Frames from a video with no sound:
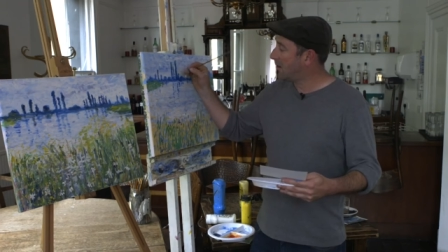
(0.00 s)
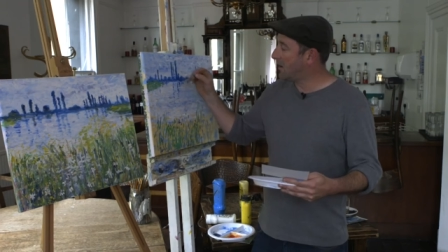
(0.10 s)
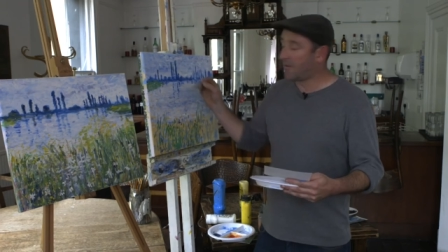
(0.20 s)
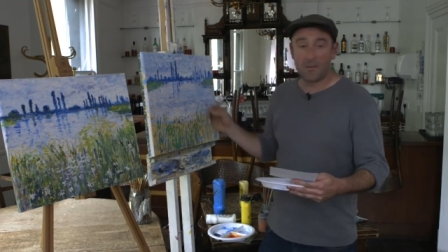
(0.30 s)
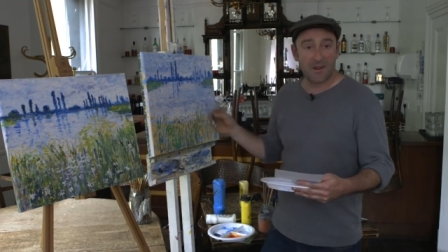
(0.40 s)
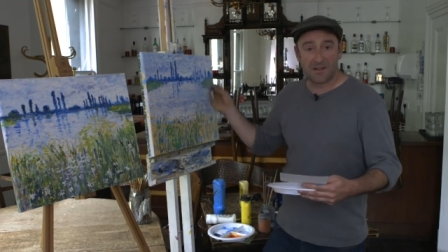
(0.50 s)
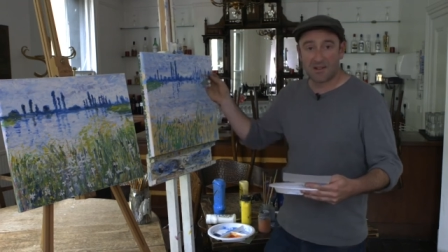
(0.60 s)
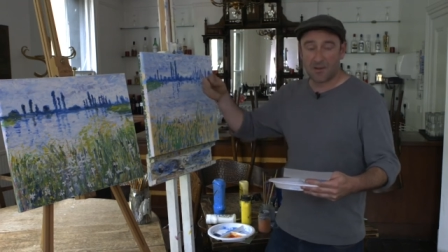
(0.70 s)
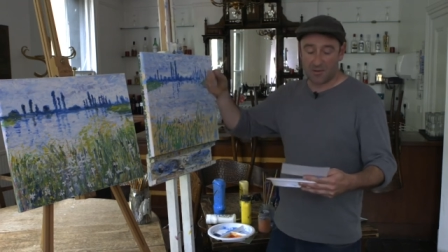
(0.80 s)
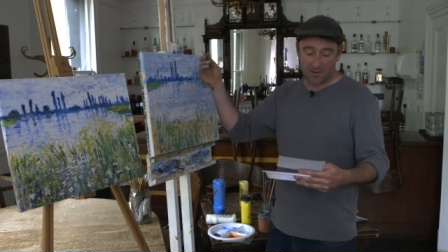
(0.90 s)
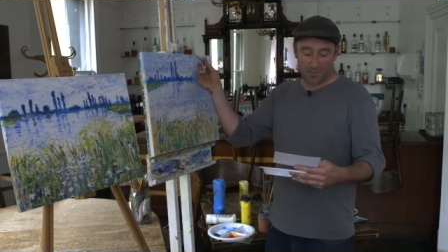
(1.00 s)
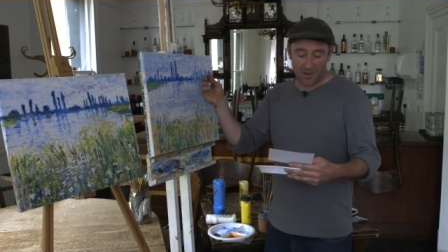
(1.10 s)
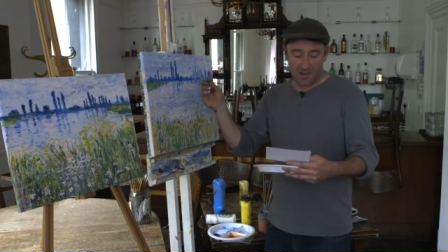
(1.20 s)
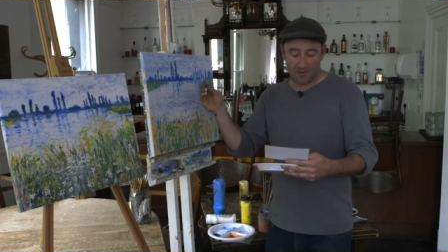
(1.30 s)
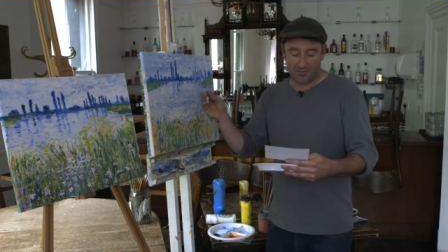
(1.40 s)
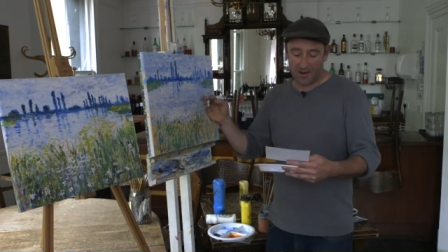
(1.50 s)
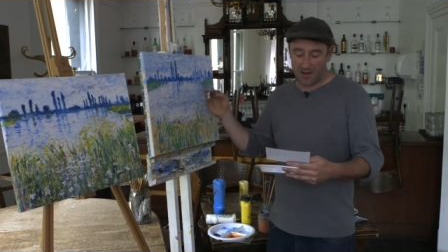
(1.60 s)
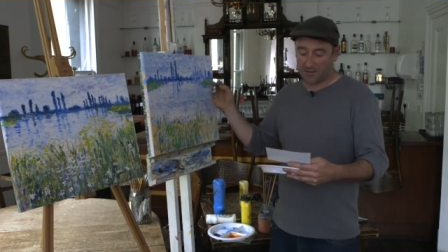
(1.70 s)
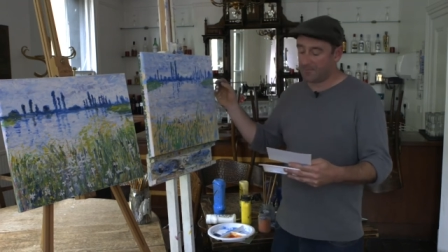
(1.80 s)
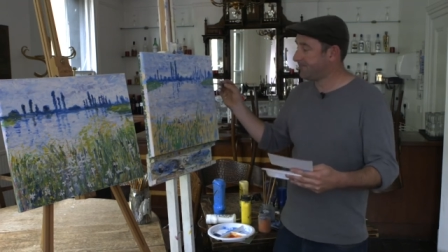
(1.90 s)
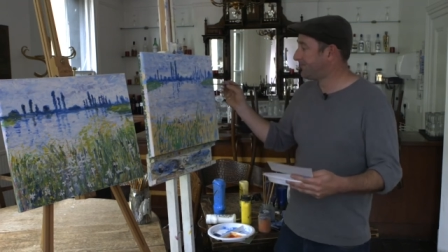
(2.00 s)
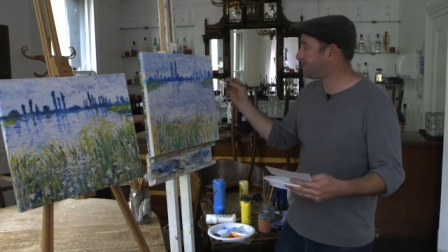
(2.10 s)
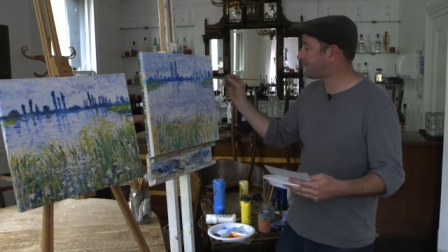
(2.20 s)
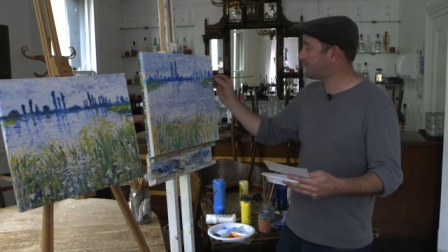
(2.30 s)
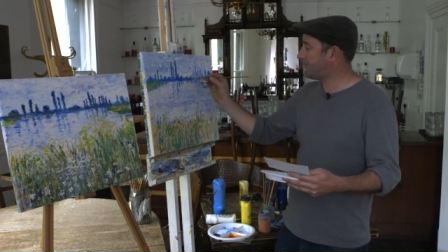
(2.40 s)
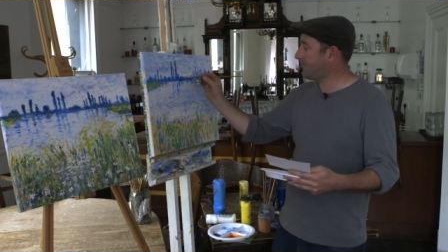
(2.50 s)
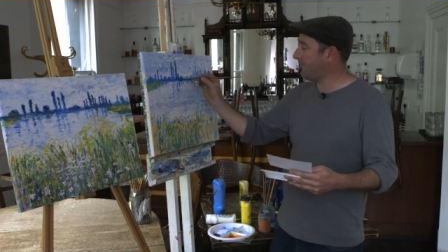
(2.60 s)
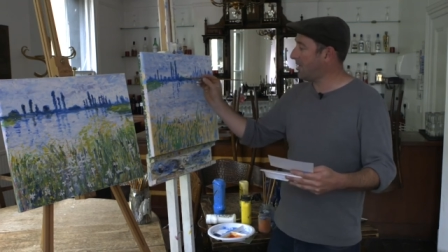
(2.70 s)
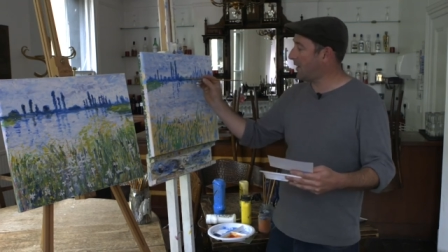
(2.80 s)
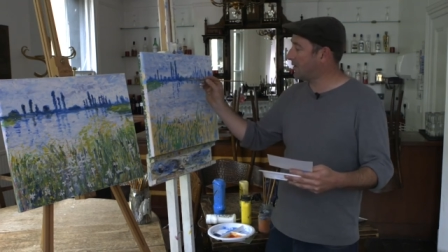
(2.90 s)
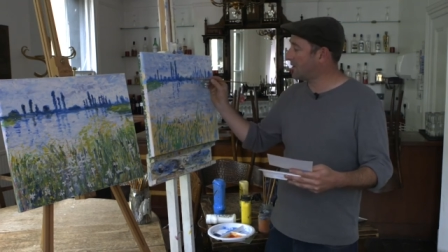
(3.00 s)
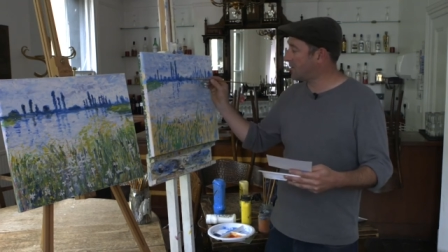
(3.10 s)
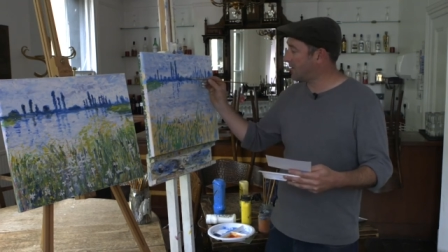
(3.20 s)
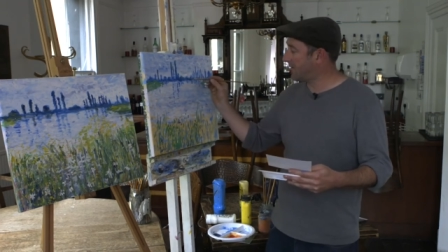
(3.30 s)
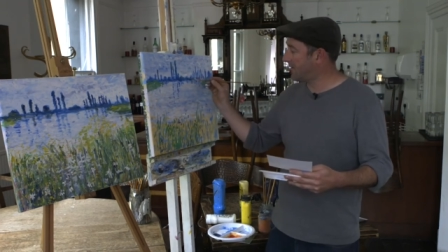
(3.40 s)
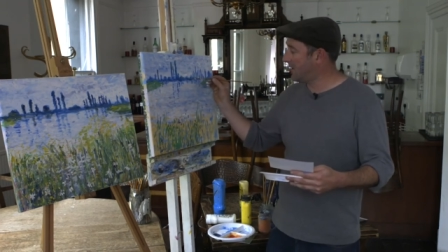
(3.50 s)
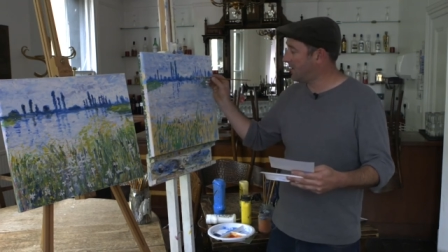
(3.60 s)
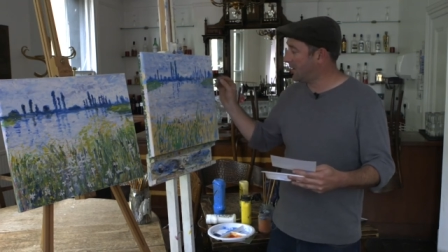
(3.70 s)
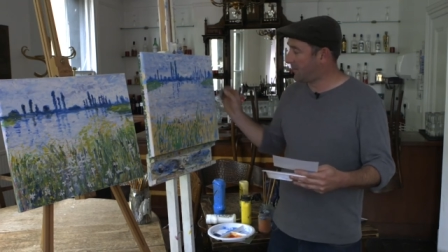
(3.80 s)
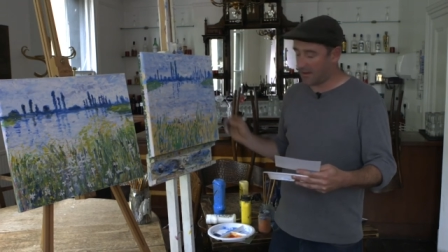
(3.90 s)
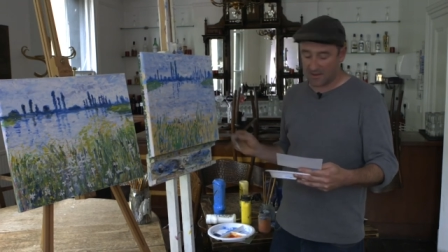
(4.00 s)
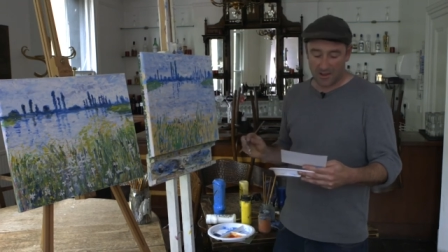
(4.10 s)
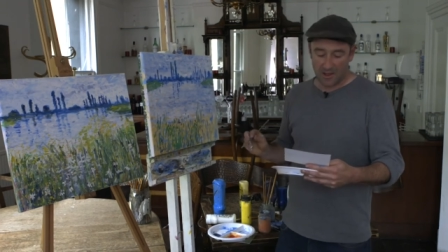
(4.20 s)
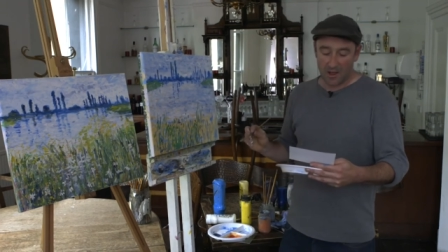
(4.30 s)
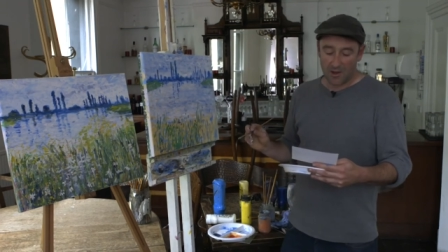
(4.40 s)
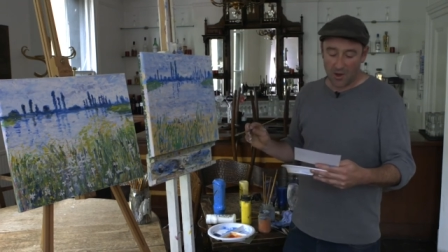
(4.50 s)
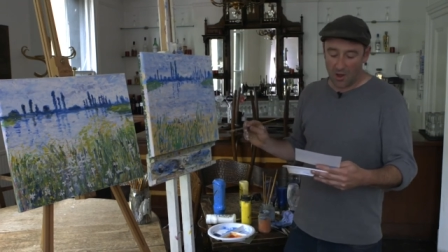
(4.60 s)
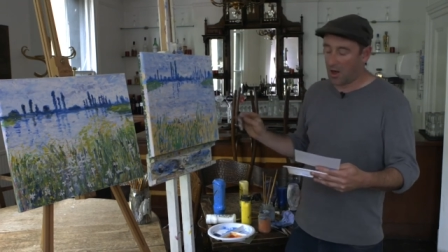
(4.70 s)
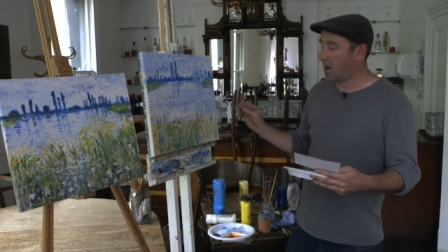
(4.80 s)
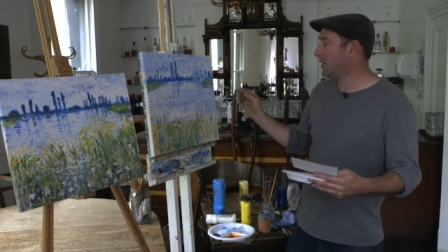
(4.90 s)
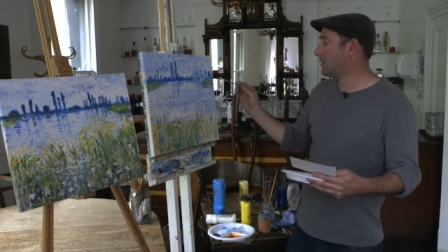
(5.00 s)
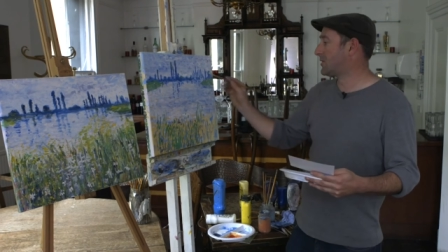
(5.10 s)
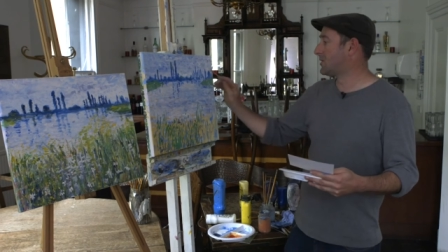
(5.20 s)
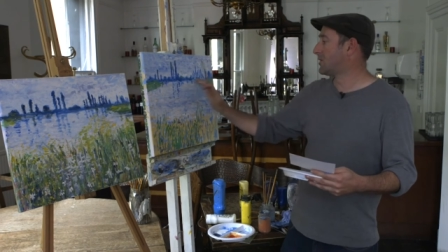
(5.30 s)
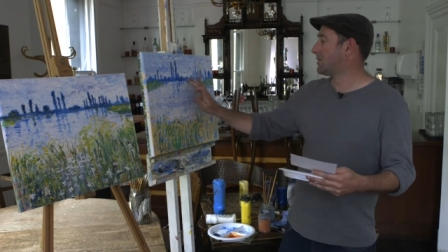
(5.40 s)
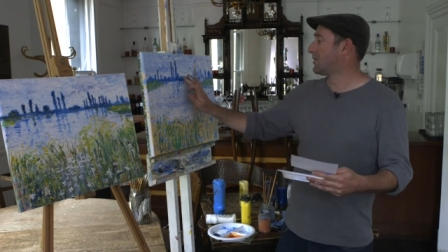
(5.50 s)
And if it mixes in with the blue, fine. We just want a few little bits, not loads.